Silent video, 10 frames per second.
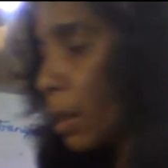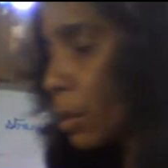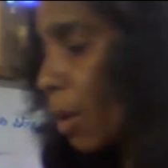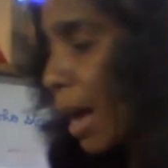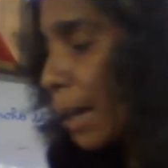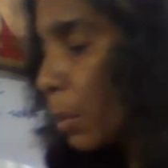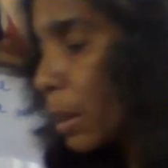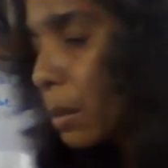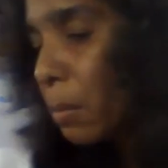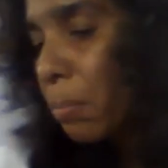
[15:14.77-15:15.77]
So I
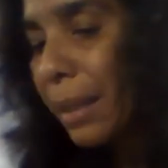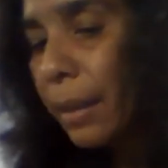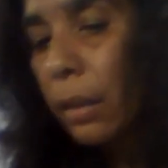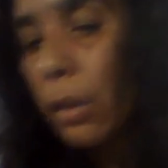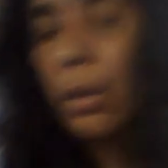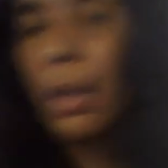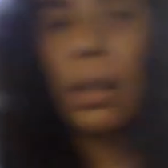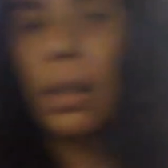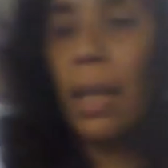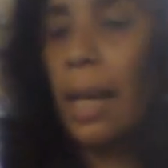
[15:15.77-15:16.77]
want to make it look a
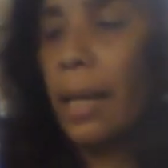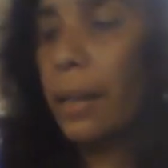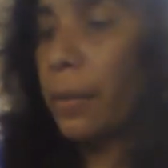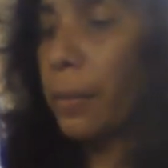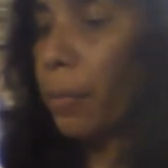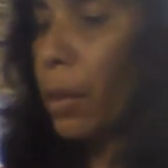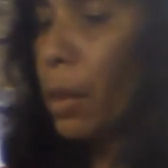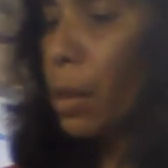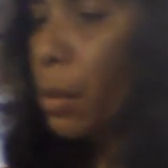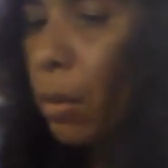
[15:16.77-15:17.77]
little higher.
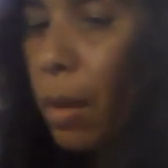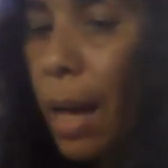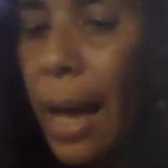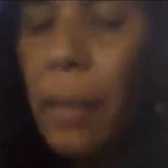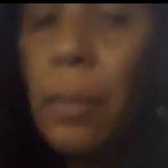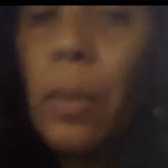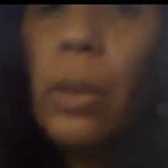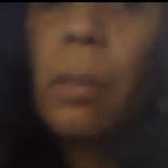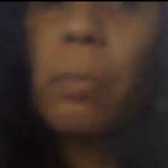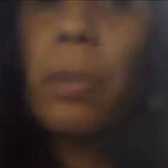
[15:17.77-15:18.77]
So I'm
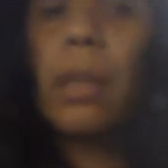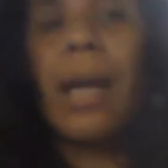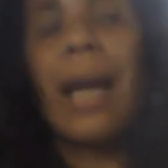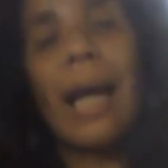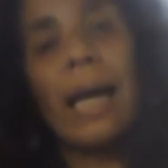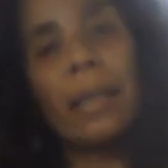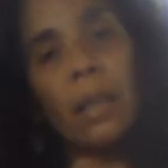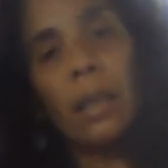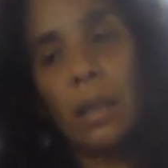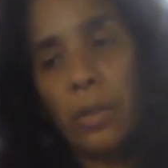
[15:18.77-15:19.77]
going to put the
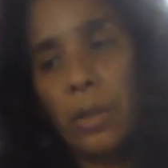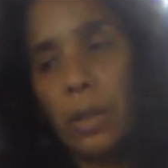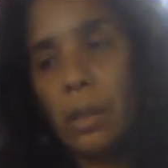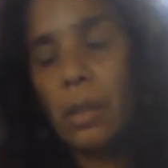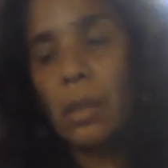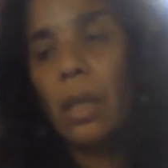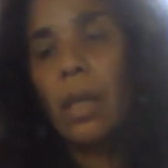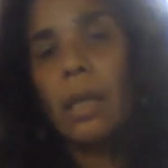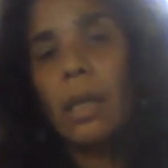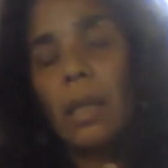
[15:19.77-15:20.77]
higher areas
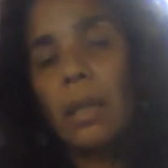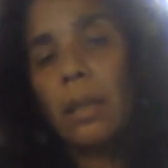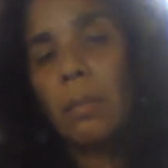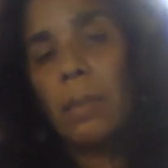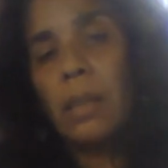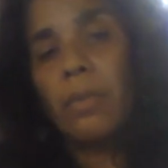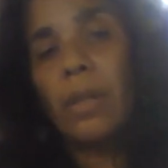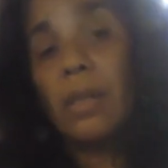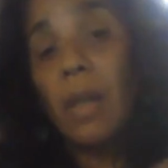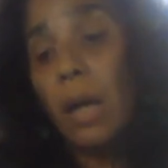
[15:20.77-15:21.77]
in a little bit of
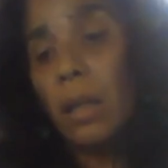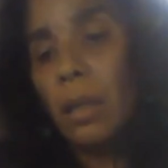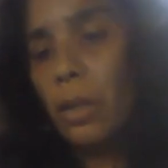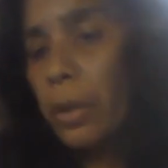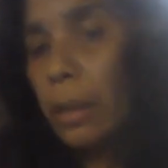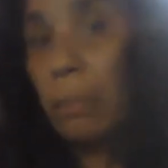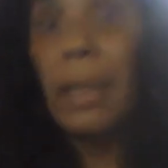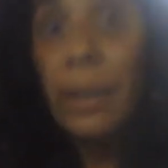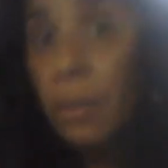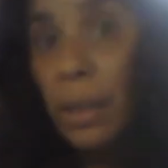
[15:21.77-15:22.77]
a darker green,
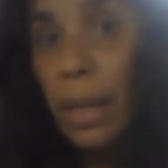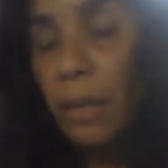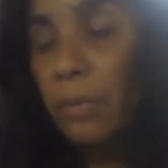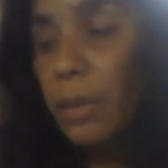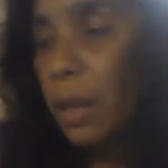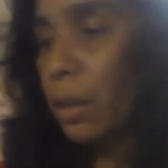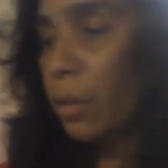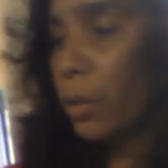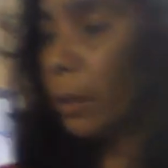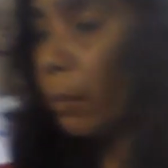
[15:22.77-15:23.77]
but I don't have dark
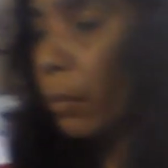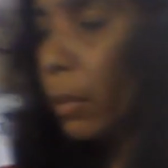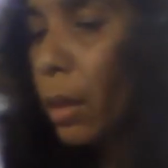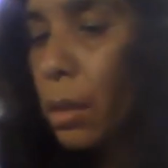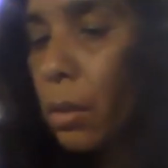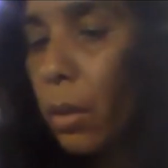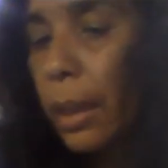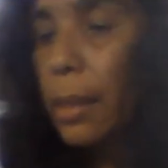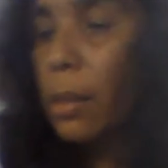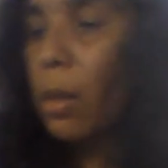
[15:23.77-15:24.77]
green. So
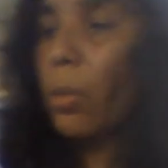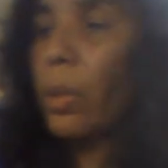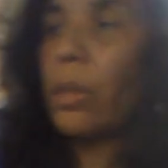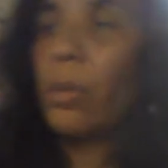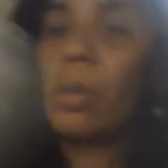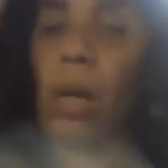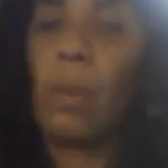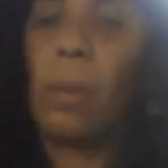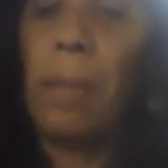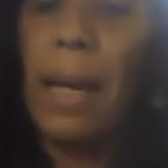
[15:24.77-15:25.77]
here's how we use
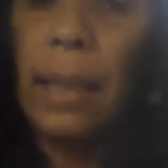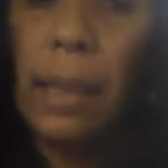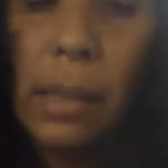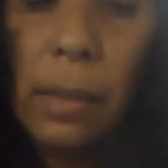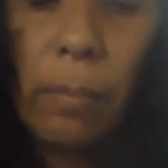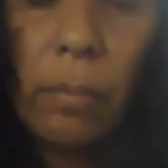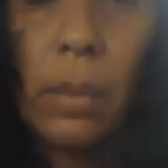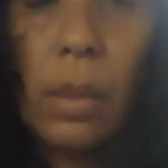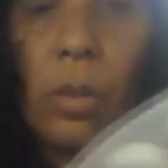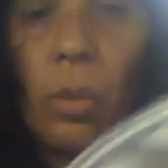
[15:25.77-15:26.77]
our palette.
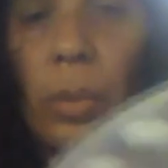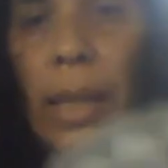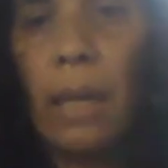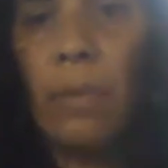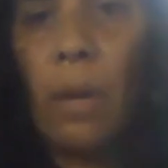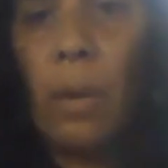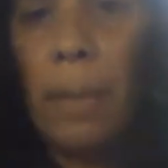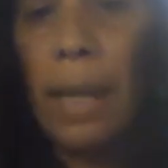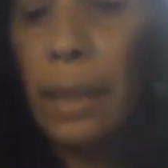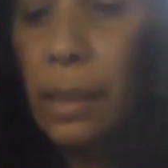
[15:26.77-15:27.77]
So we have our
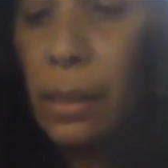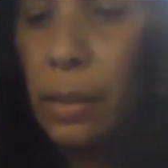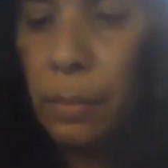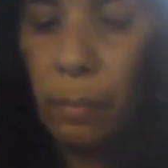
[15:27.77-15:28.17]
palette.